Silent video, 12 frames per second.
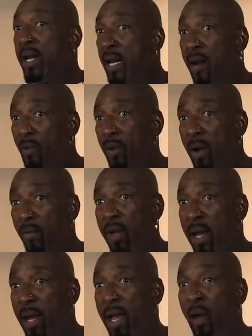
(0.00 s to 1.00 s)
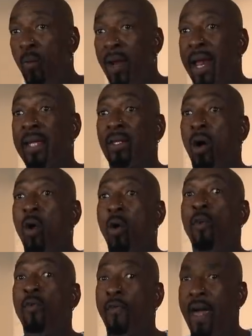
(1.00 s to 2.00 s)
have never went over there and went at the
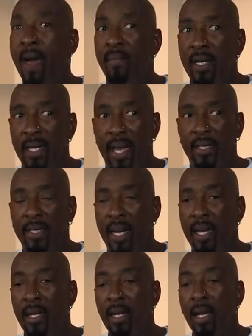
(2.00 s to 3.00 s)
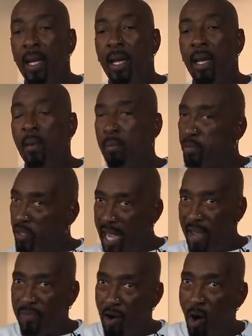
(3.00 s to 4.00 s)
whole family like that.
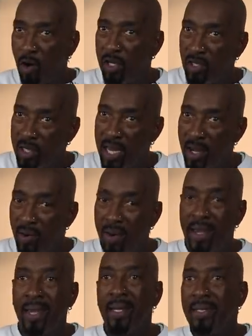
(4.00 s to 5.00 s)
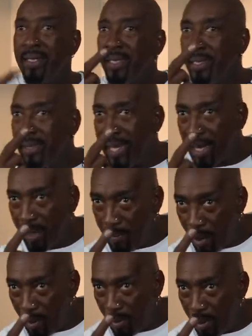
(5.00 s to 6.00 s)
Same for Hawkins Sr. This is second
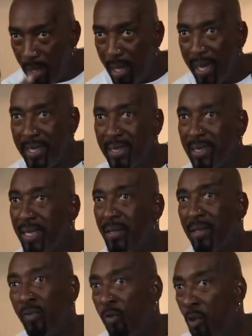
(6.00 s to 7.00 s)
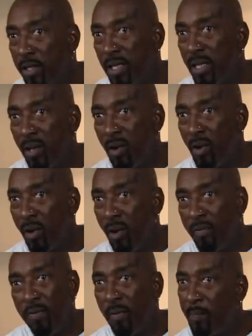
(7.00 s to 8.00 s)
murder. He just killed a 14-year-old
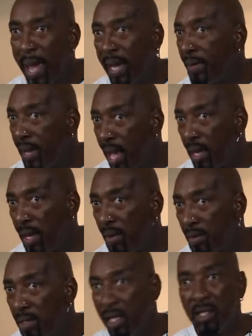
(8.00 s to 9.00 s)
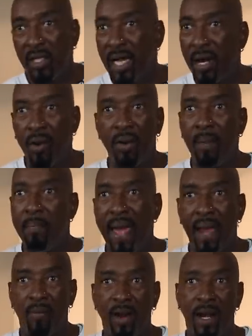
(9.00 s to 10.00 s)
girl for a pack of annihilators. Shot her in the
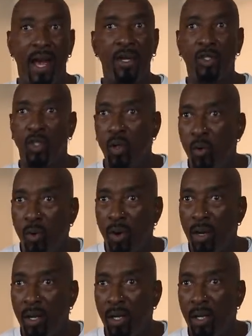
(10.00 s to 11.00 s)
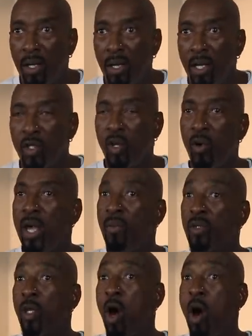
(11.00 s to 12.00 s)
back, running out of the store. So it
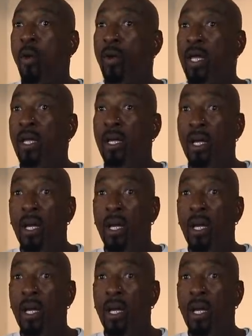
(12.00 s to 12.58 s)
was already